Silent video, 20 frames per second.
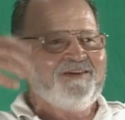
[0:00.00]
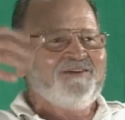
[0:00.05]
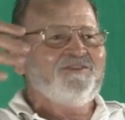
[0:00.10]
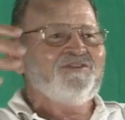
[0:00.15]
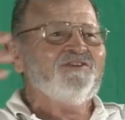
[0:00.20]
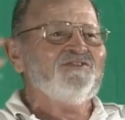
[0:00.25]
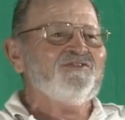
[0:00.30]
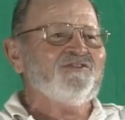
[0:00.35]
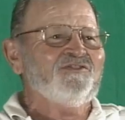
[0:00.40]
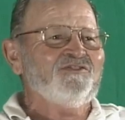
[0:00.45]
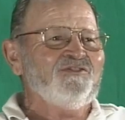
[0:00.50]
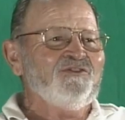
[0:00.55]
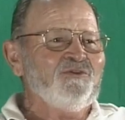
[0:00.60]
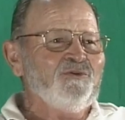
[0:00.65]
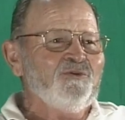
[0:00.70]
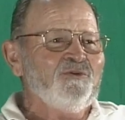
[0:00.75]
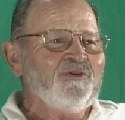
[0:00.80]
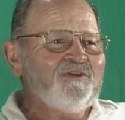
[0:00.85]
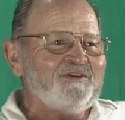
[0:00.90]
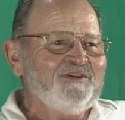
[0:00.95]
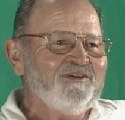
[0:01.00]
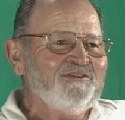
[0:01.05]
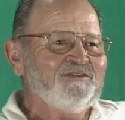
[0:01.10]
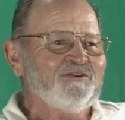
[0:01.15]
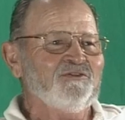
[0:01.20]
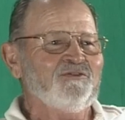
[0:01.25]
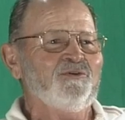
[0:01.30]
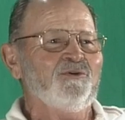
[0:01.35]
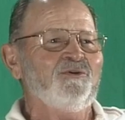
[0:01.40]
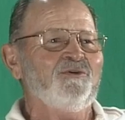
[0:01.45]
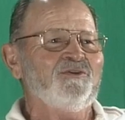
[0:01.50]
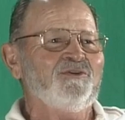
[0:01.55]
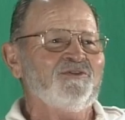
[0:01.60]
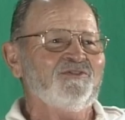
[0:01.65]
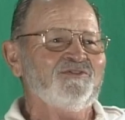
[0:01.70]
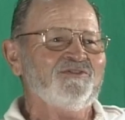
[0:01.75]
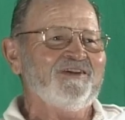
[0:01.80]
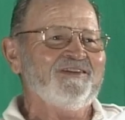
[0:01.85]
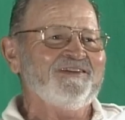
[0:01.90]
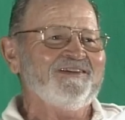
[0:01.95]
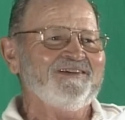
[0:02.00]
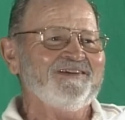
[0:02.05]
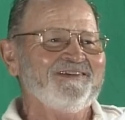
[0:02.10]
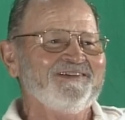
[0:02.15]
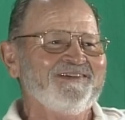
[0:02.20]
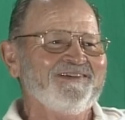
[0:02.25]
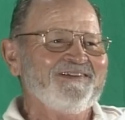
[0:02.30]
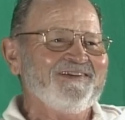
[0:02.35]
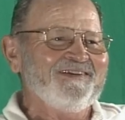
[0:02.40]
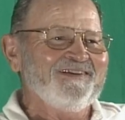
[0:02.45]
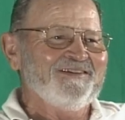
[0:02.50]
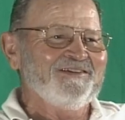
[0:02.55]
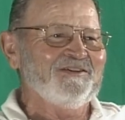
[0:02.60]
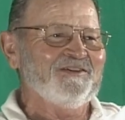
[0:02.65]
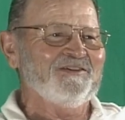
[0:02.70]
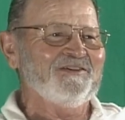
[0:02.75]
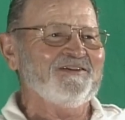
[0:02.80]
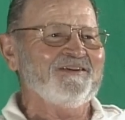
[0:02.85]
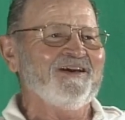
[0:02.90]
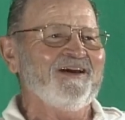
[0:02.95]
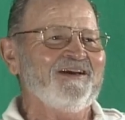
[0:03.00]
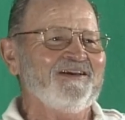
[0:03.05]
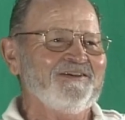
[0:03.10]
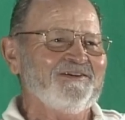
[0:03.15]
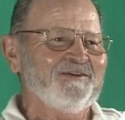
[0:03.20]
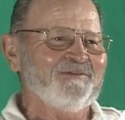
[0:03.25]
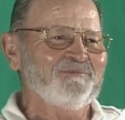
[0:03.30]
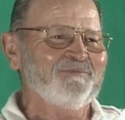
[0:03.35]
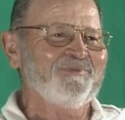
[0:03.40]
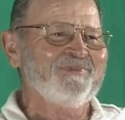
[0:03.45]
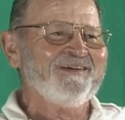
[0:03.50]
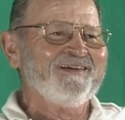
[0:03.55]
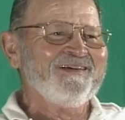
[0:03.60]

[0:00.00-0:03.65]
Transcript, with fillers: just to see who could get the dirtiest at the end of the end of the night of,